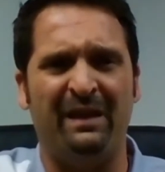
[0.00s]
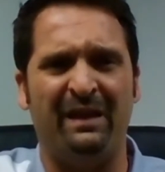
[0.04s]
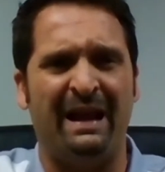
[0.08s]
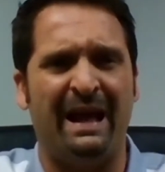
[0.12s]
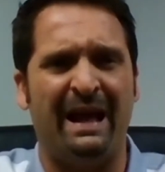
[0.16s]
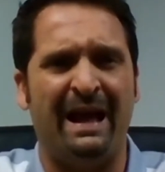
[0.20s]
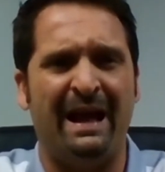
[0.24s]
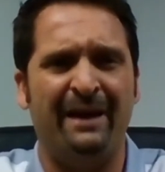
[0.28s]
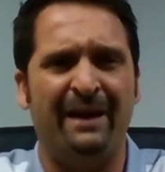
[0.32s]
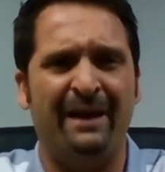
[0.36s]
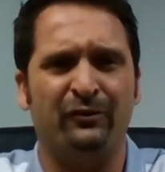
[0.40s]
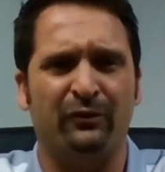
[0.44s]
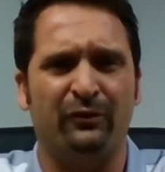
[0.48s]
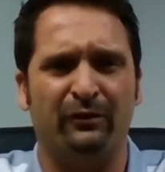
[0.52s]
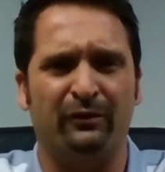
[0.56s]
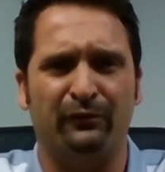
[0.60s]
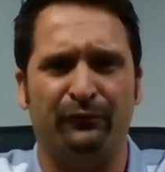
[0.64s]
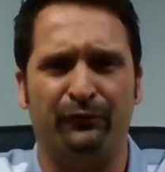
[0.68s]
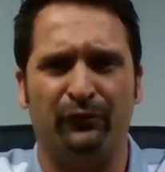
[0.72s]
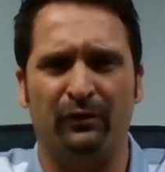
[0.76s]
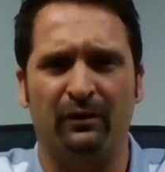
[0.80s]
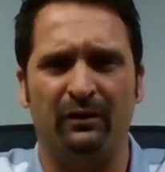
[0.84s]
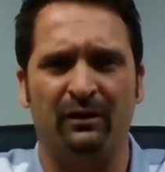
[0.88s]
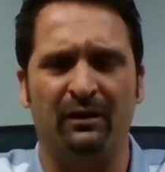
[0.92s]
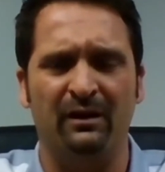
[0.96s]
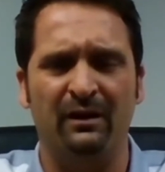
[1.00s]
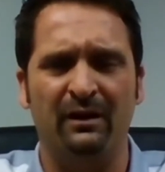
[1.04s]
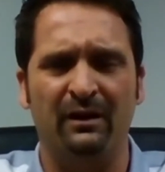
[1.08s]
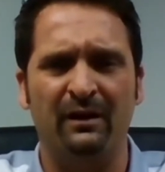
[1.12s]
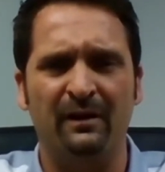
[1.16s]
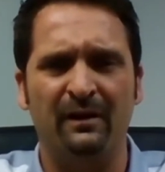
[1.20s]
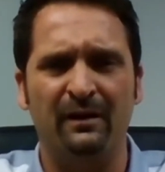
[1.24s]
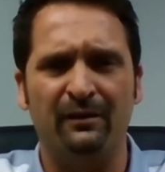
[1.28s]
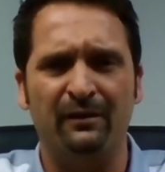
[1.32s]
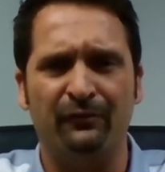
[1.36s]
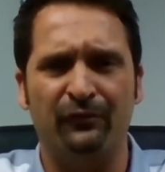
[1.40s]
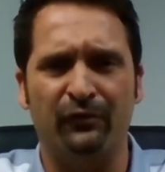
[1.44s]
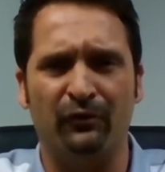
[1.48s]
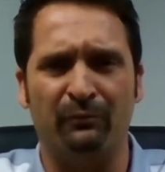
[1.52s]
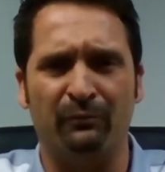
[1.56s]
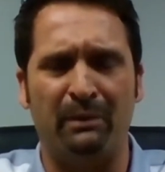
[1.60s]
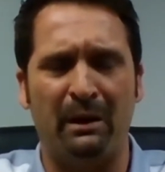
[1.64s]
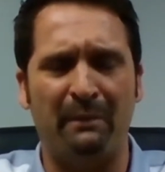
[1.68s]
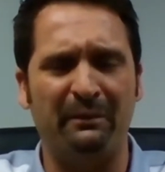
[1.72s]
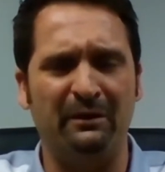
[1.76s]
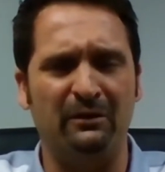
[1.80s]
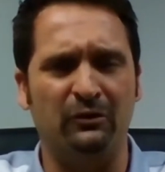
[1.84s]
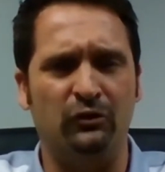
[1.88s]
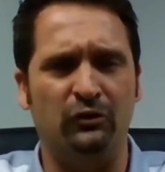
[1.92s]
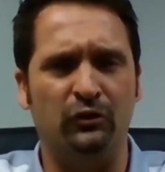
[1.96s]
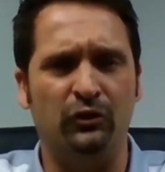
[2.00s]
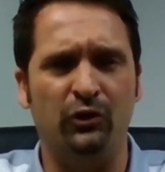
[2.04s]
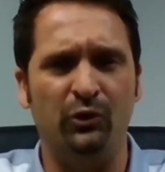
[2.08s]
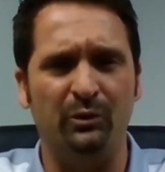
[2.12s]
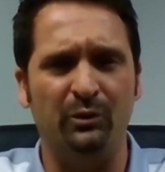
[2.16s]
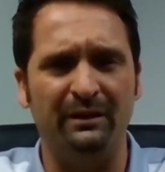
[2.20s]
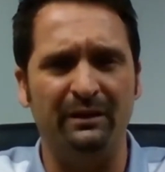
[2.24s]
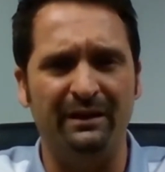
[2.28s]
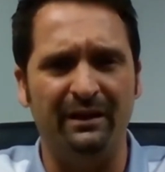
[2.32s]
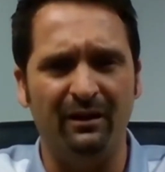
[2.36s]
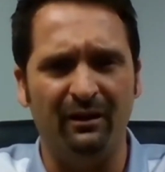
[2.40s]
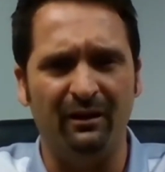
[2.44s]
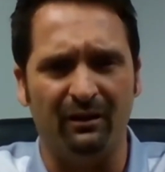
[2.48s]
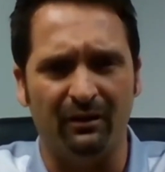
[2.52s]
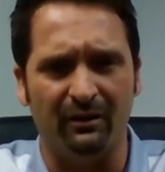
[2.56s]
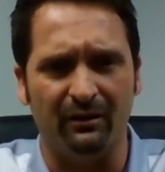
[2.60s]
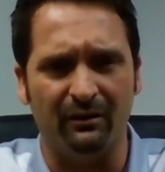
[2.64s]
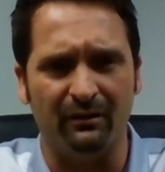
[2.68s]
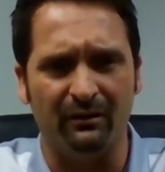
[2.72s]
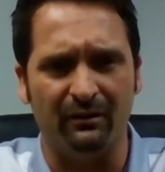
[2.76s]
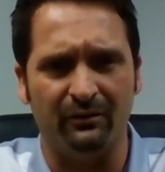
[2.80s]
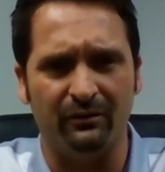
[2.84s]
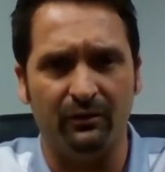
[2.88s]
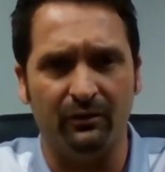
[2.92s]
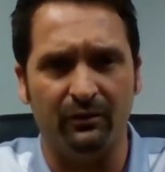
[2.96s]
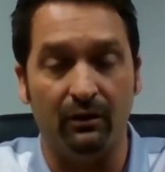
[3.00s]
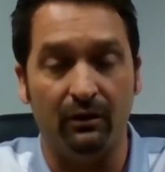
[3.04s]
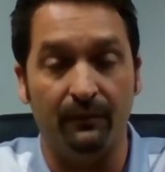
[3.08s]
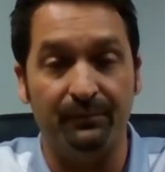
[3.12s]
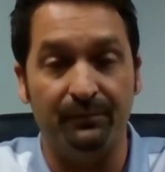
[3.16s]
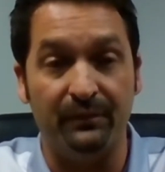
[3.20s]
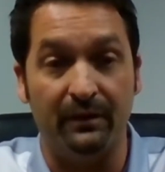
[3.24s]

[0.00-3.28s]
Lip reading: that address for probably 2 years.